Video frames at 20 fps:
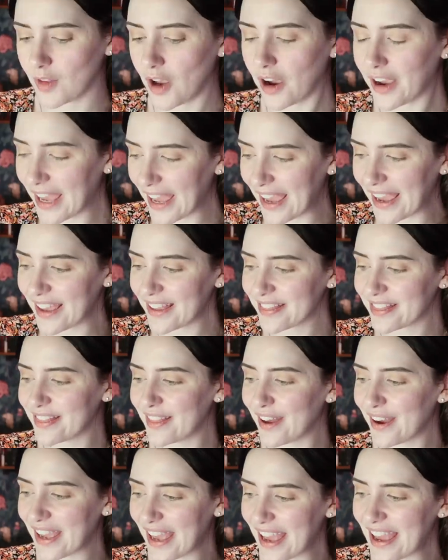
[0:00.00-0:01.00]
I
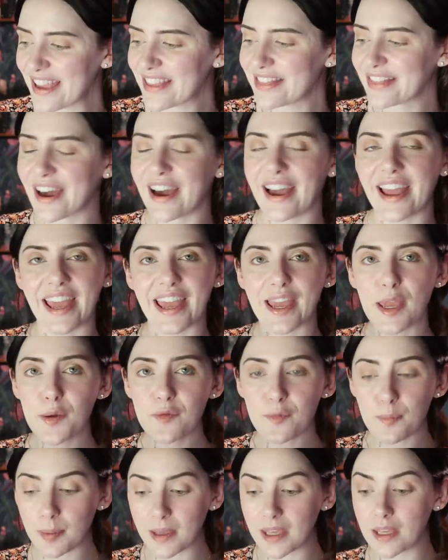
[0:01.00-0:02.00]
hate that. I
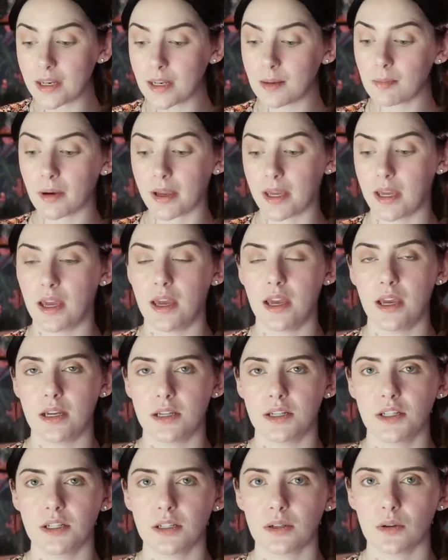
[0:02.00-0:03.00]
hate being in my
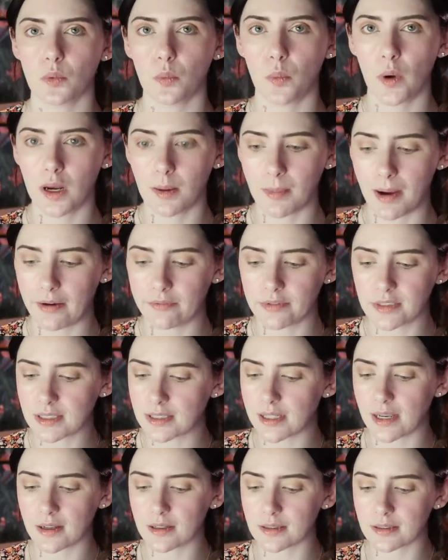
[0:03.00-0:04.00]
head when I'm having
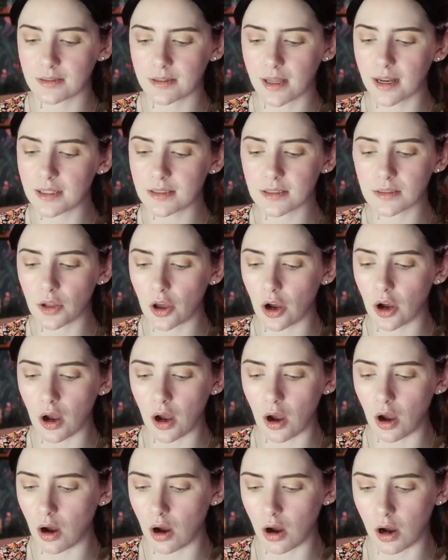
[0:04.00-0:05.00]
sex. That is
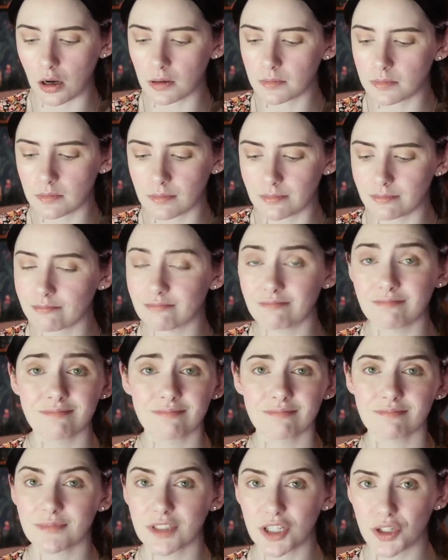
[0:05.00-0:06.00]
not hot.
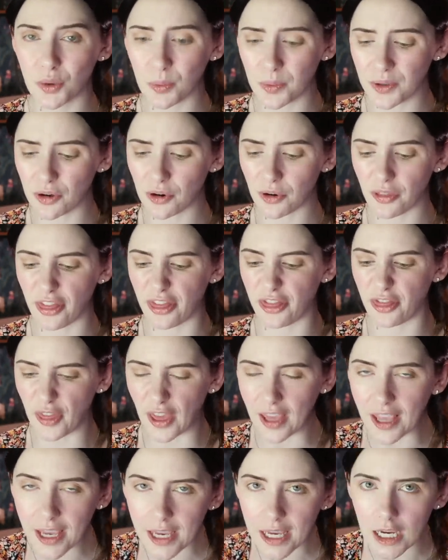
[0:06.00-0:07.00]
You know when you're
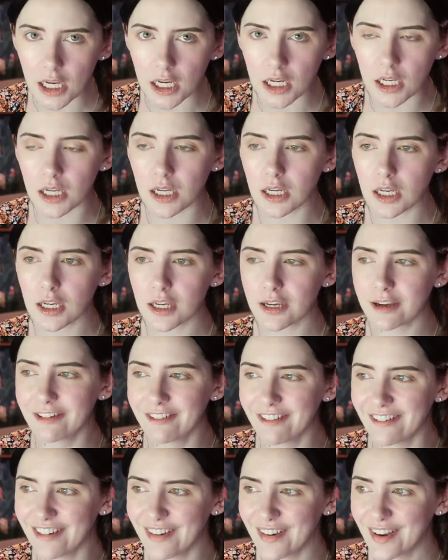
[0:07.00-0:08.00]
thinking
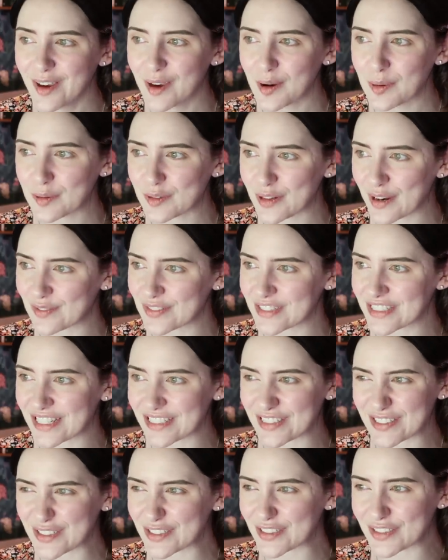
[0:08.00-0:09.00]
when you're having
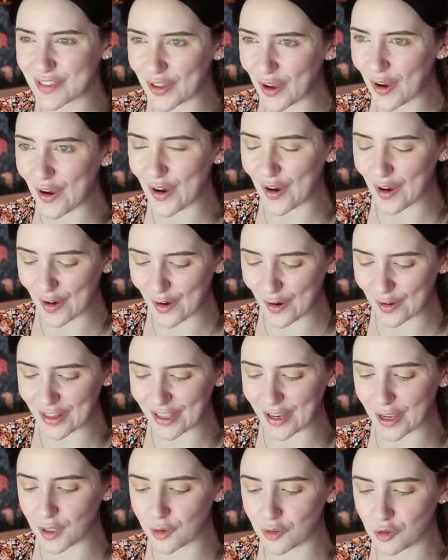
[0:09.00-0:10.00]
sex, it's just not hot.
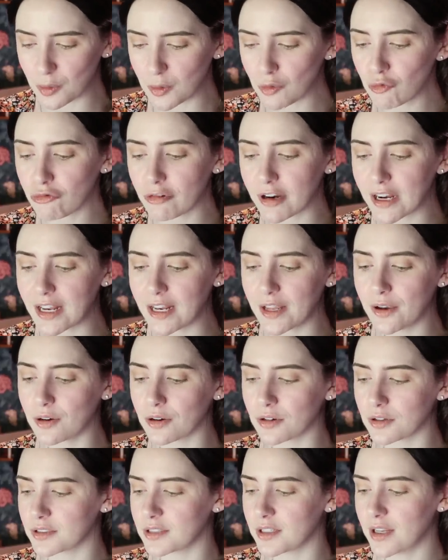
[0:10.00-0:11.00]
Like, I used to be really
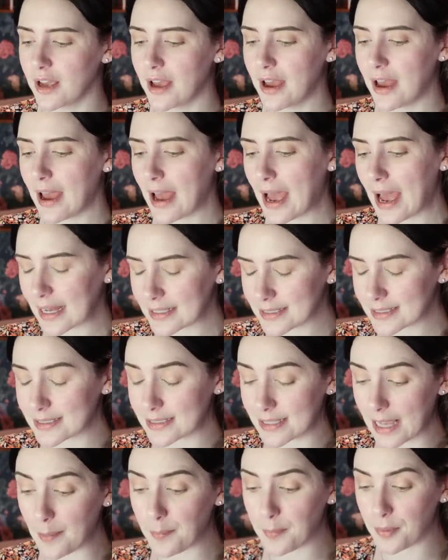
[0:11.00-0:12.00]
good at
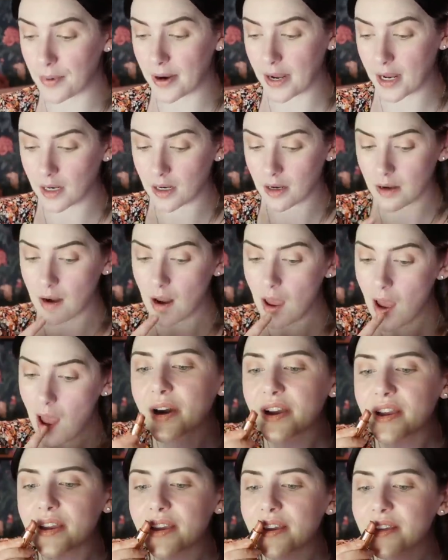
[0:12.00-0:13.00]
separating
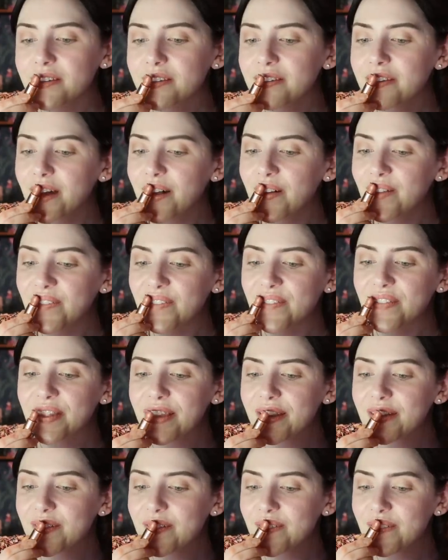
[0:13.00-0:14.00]
myself,
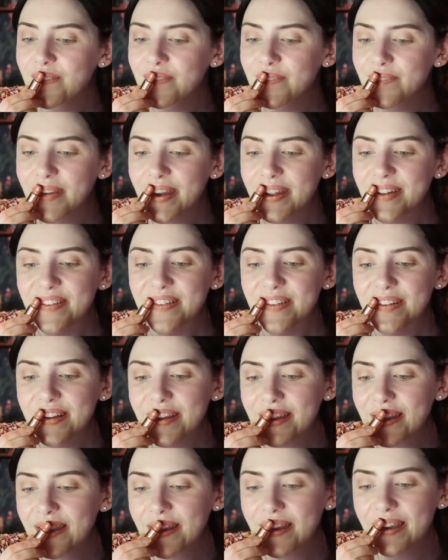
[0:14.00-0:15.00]
like,
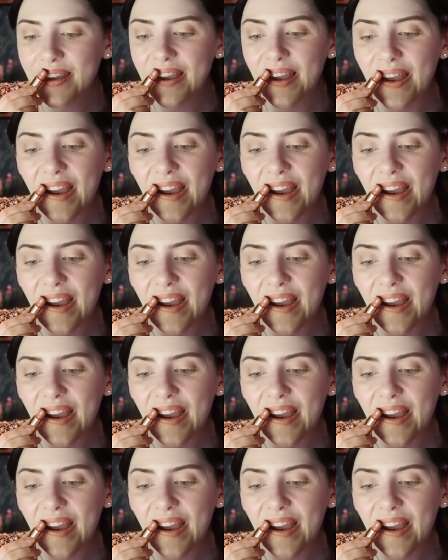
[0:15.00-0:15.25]
mentally,